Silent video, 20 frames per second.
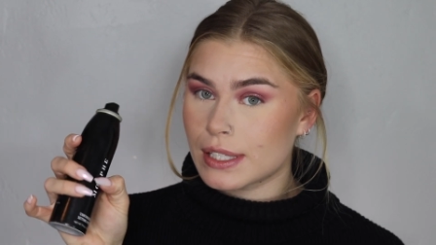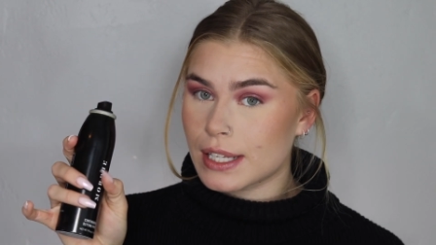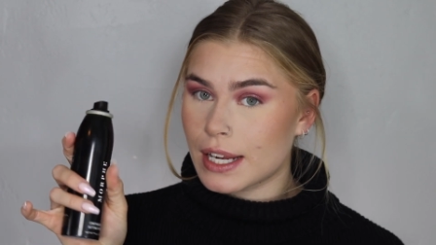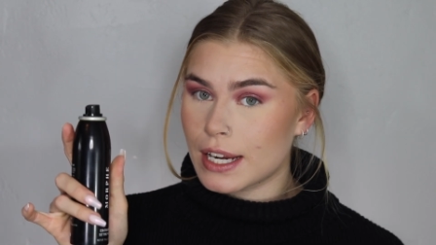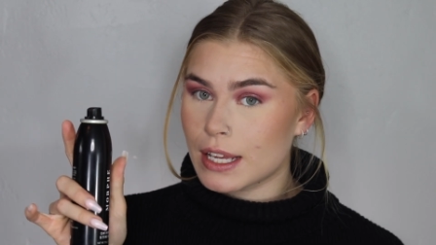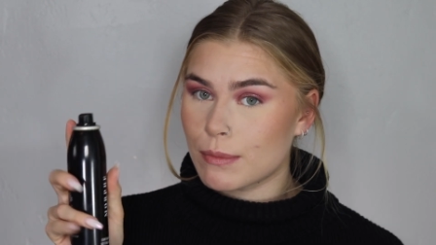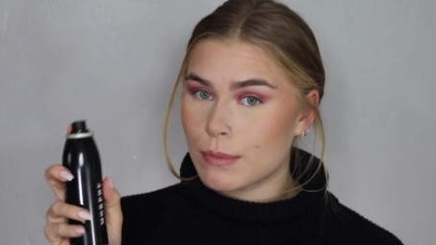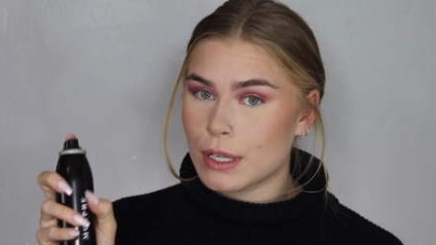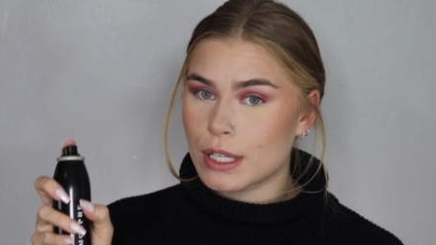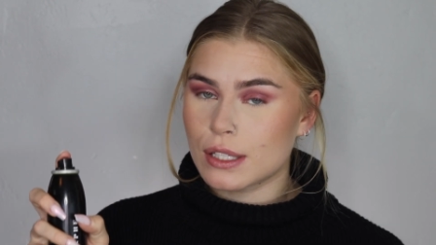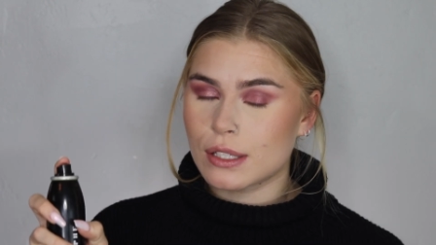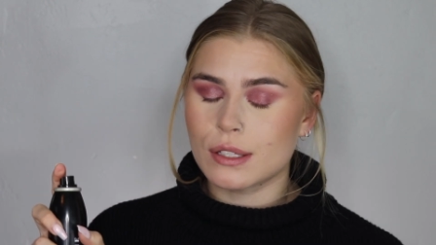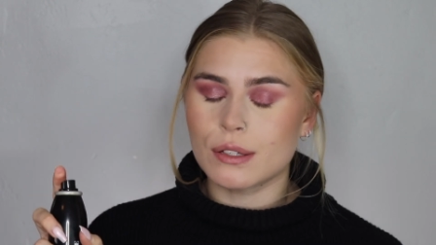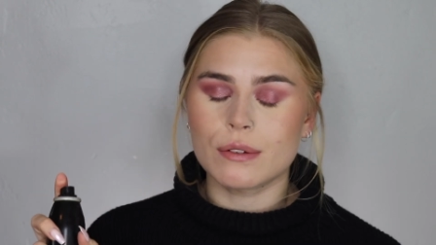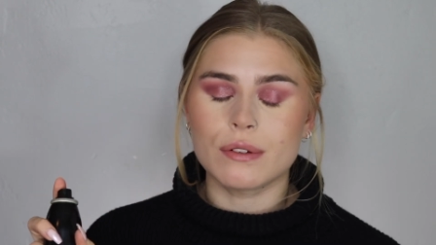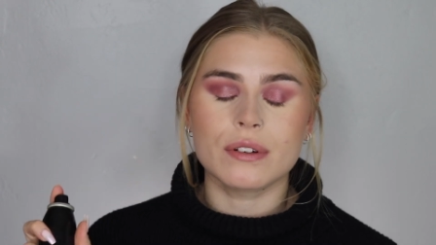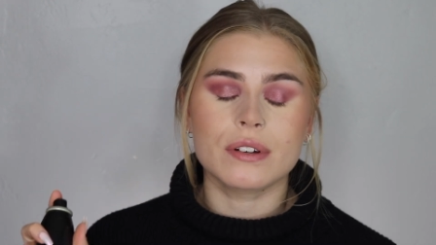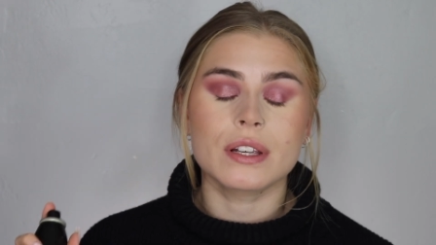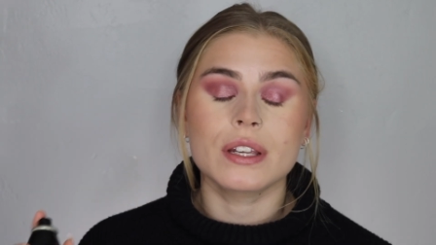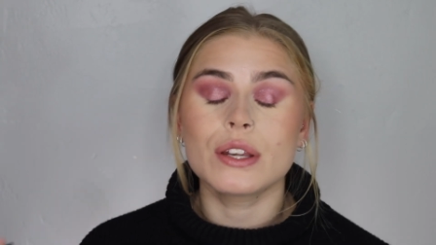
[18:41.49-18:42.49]
Setting Mist. You
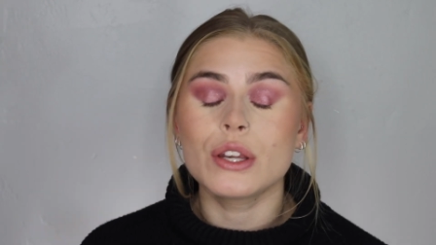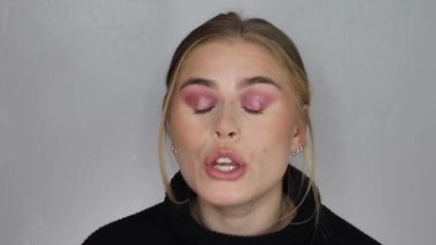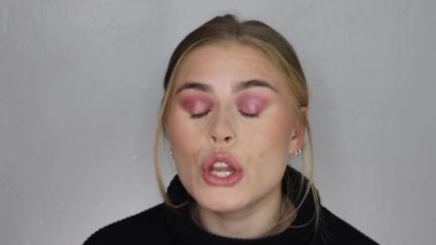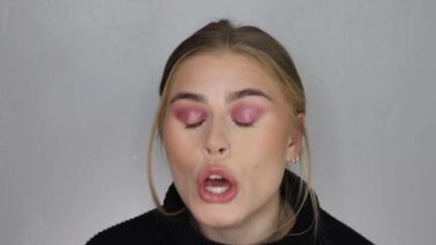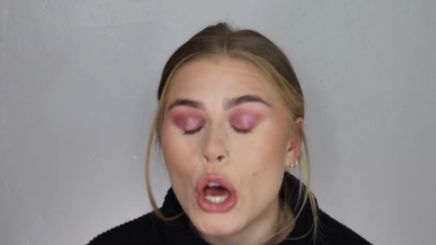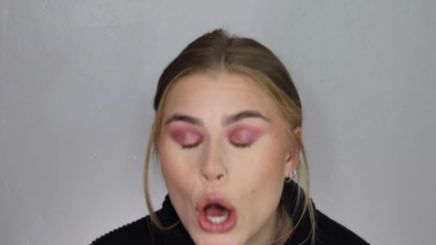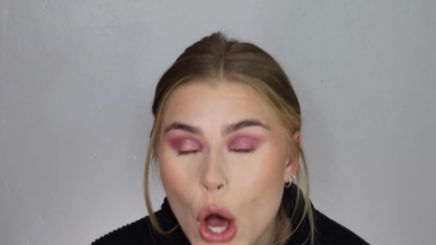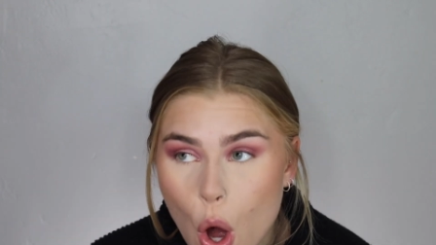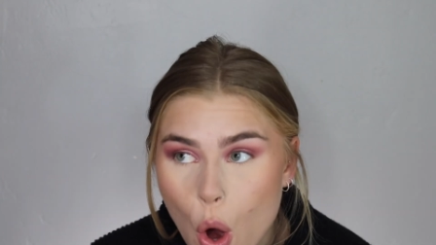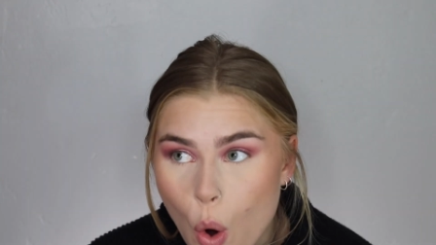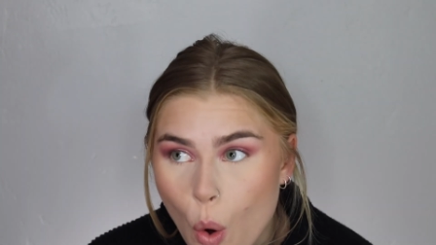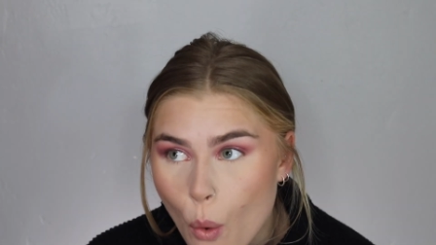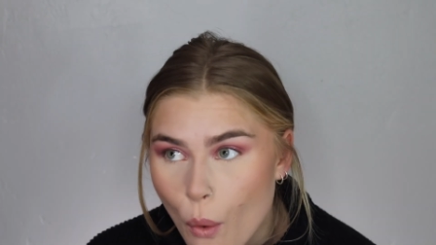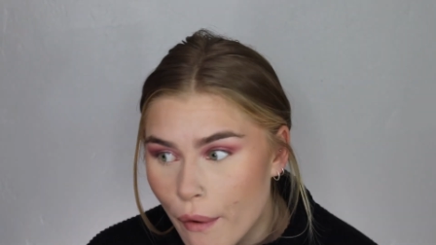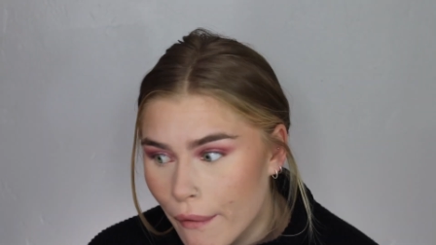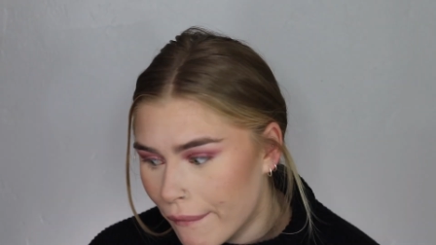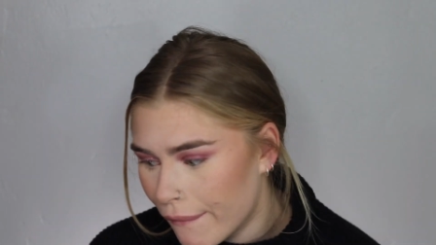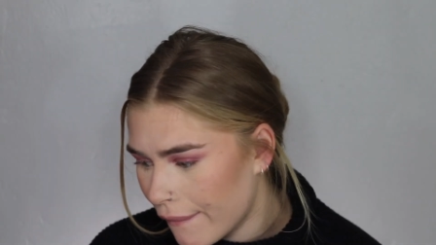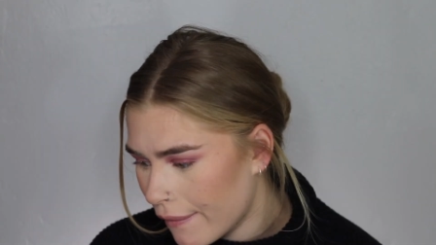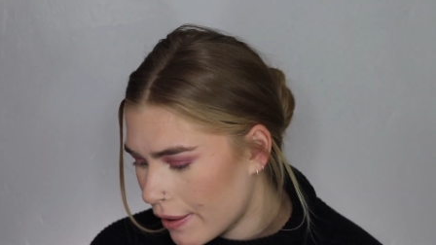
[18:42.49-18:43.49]
already
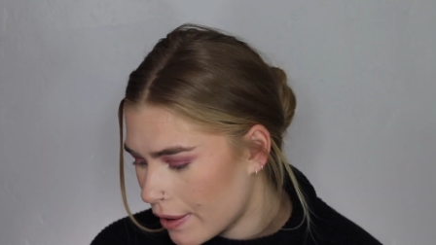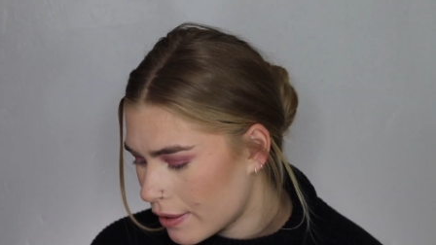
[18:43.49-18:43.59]
know.